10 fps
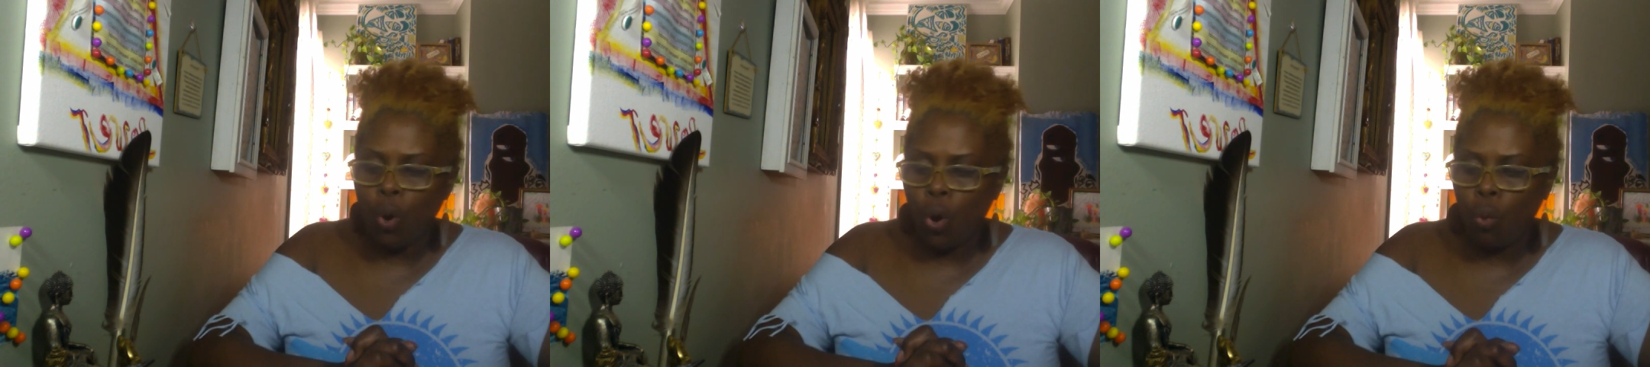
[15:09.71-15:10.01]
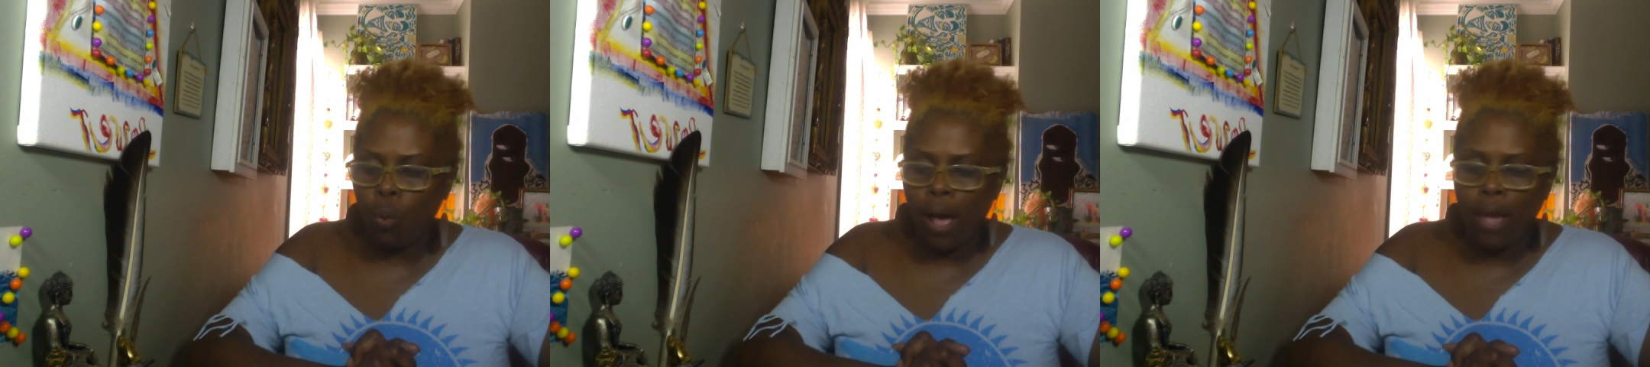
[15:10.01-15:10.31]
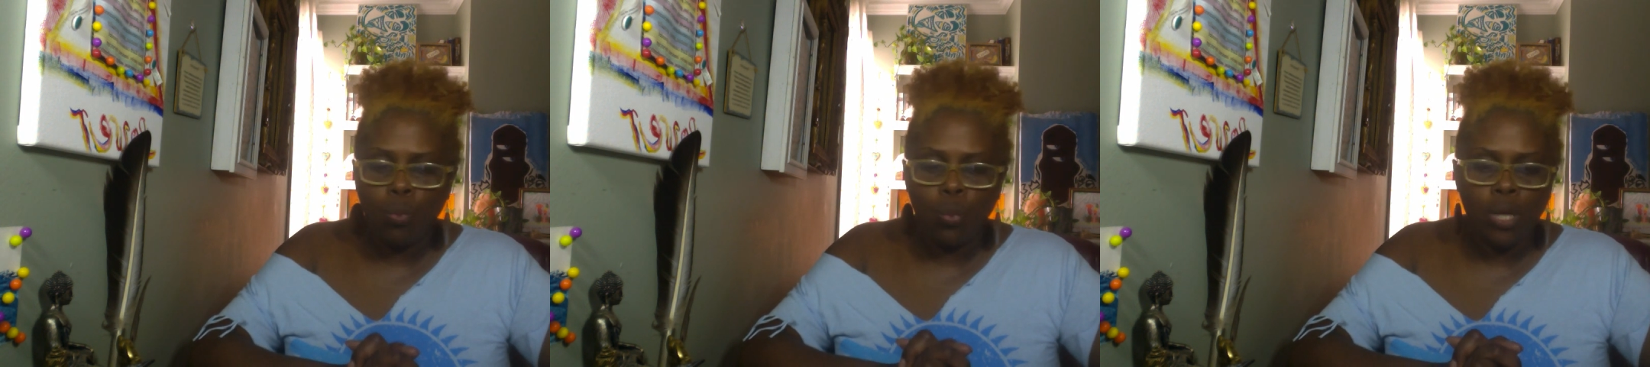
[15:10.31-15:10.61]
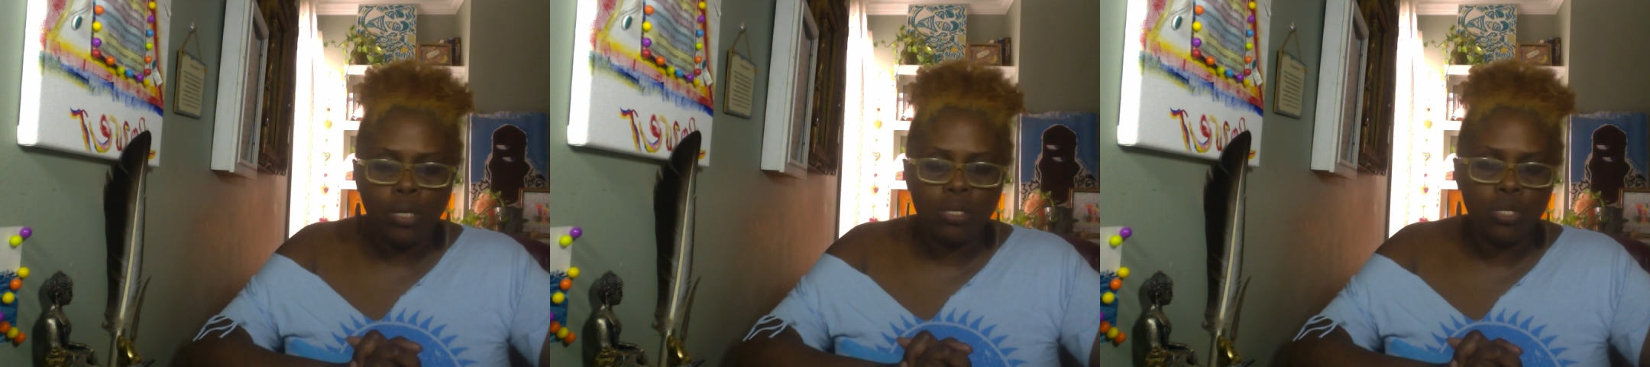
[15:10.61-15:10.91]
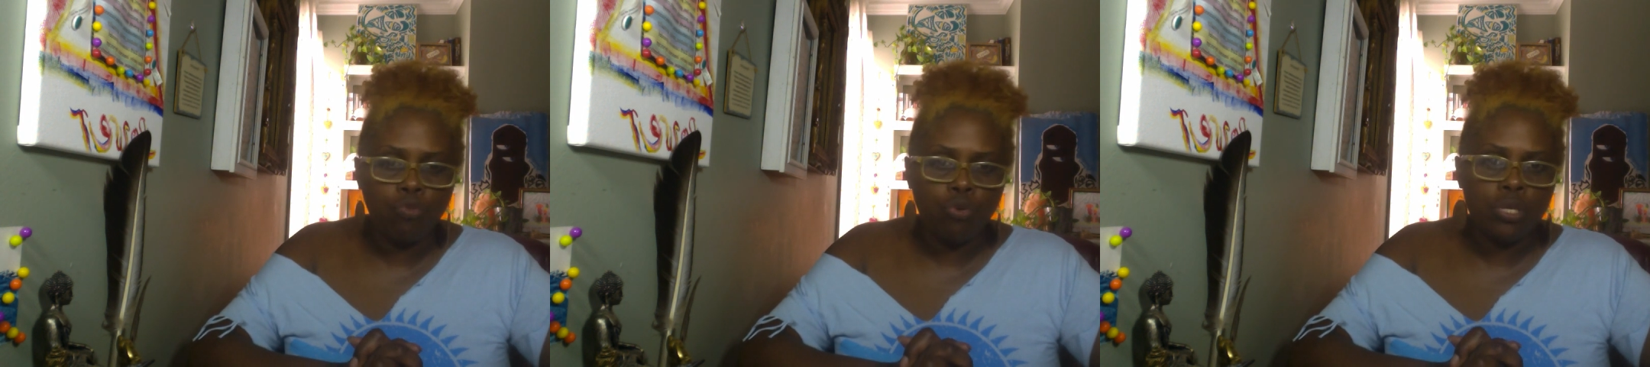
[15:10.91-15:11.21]
O Y
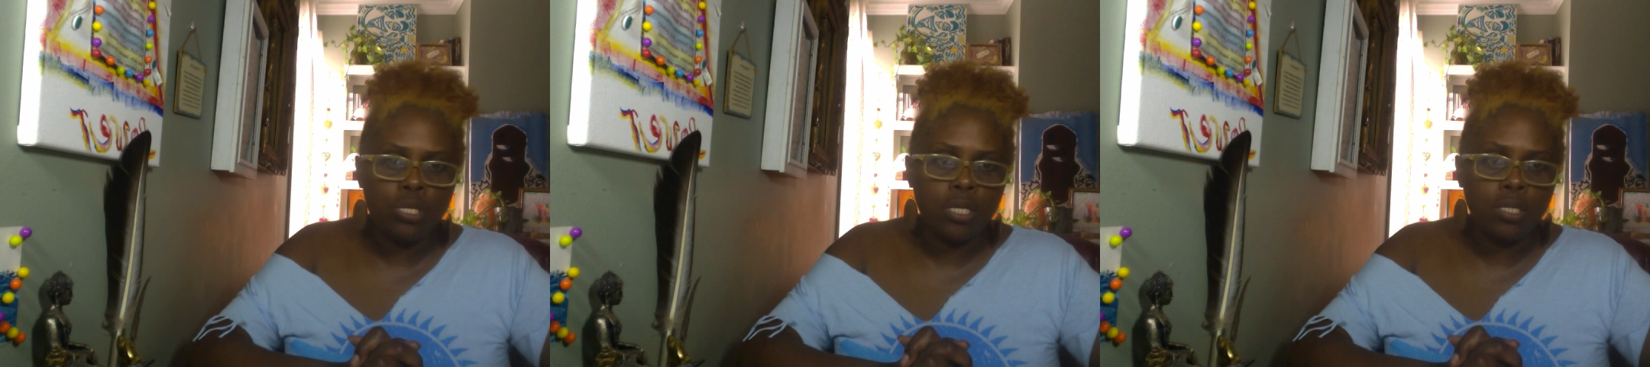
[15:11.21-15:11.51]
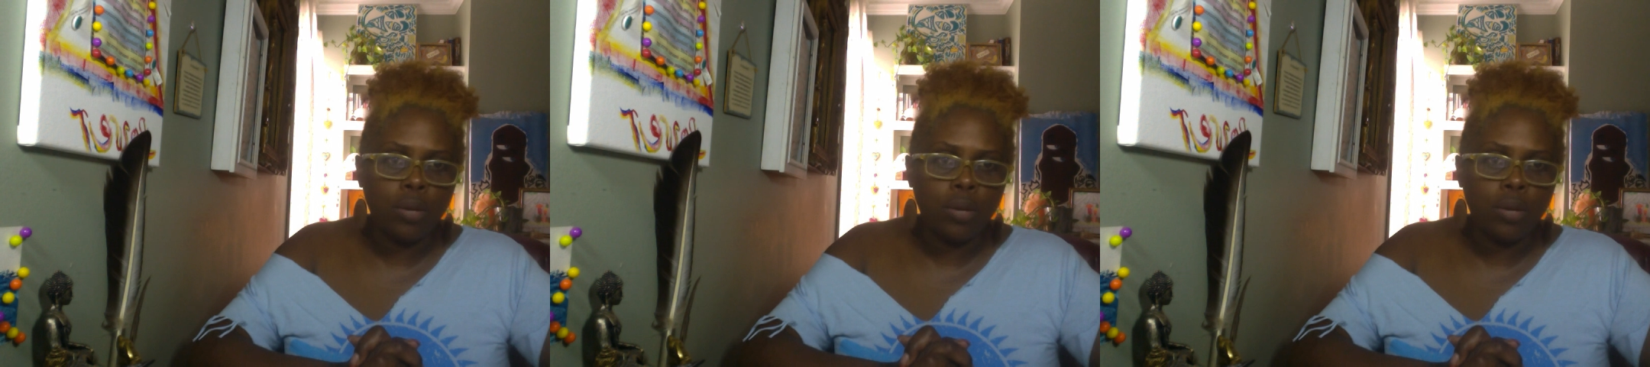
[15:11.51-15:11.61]
106.